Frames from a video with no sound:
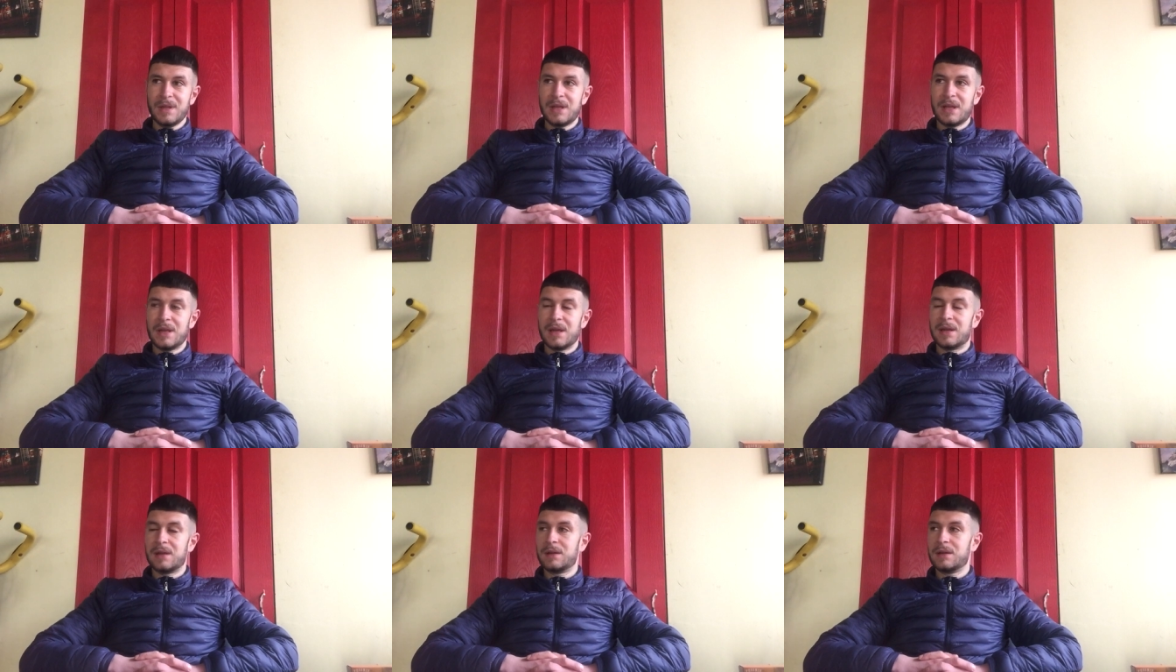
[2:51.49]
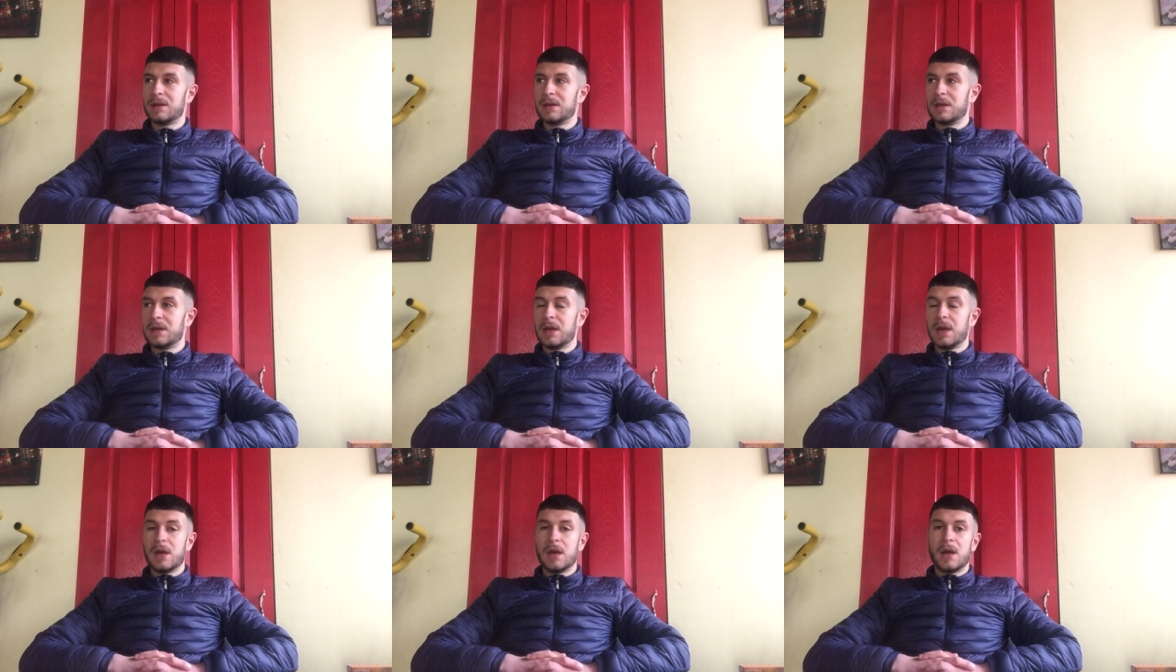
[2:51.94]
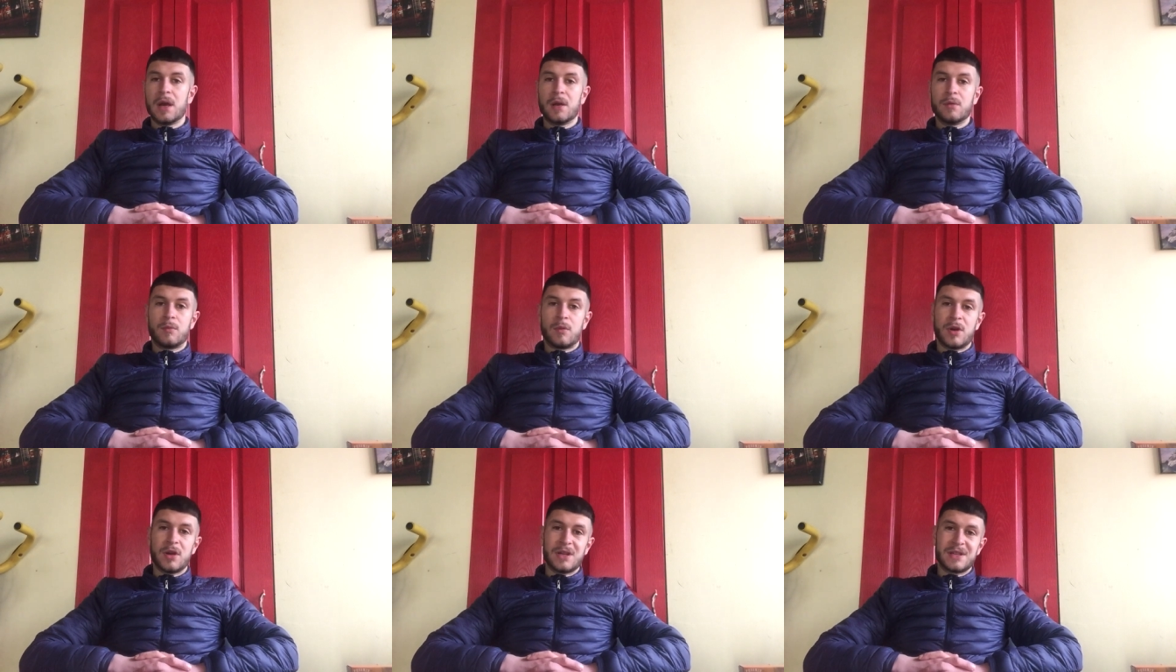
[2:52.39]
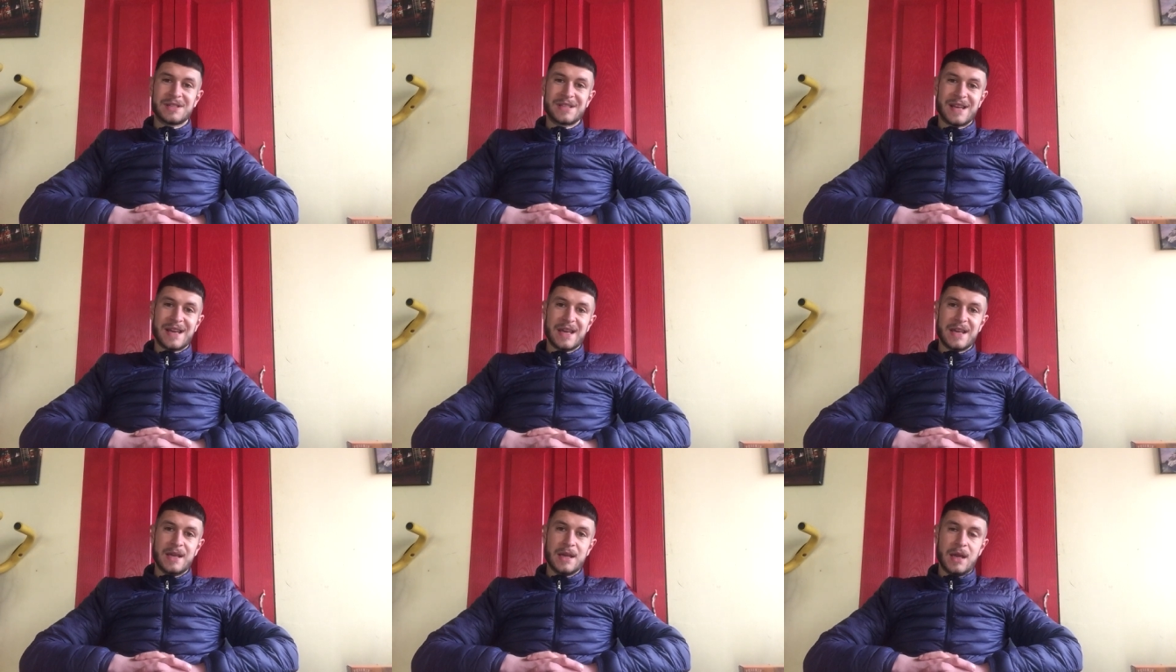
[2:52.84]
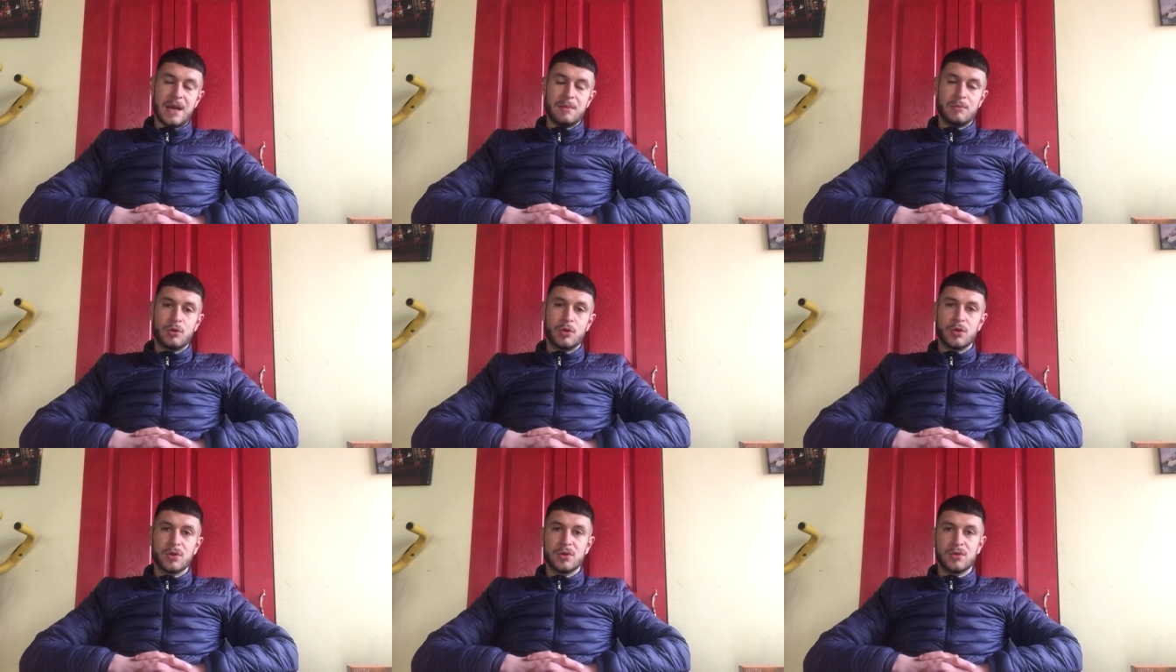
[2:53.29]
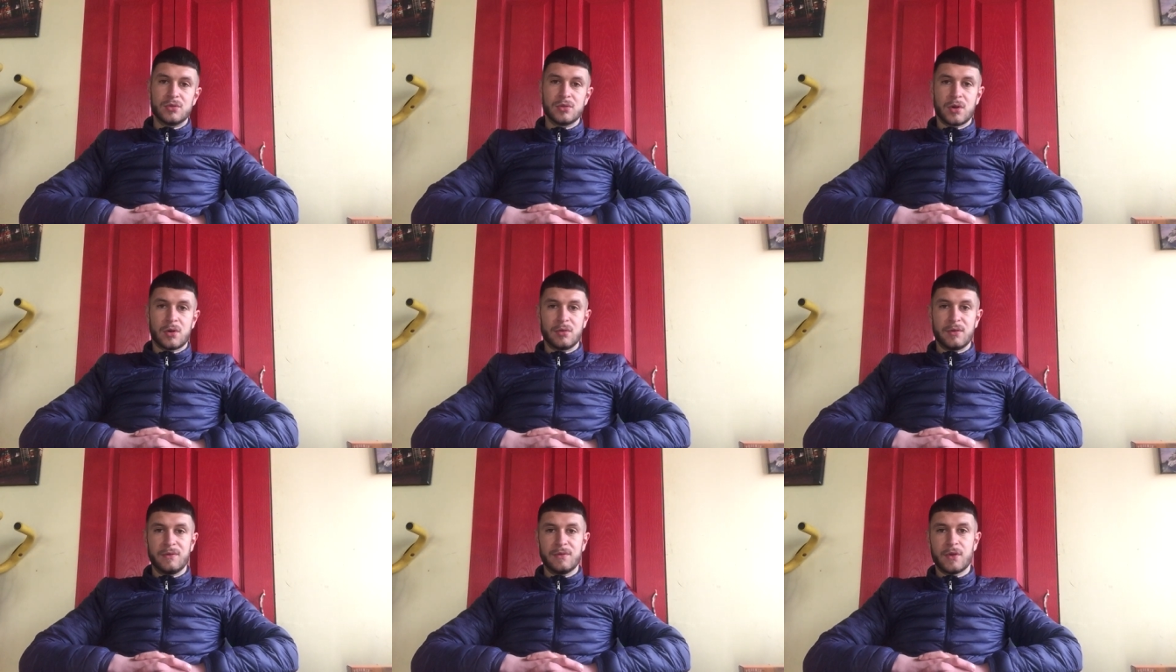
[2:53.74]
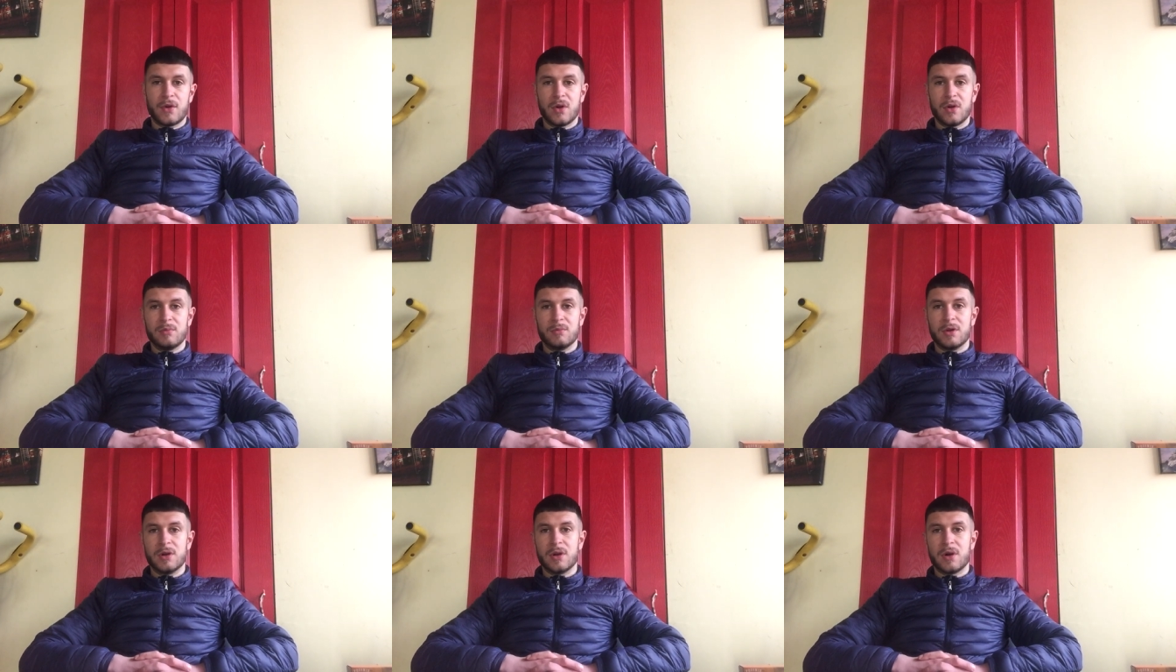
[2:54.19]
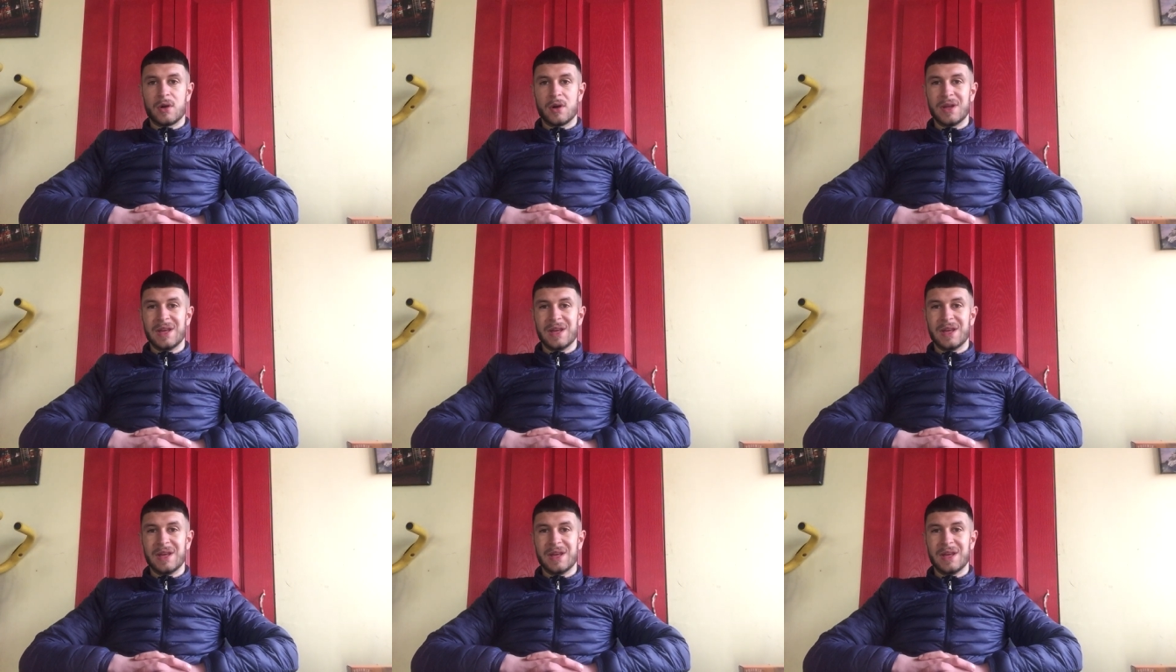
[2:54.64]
Yeah. Why I say in a more controlled environment,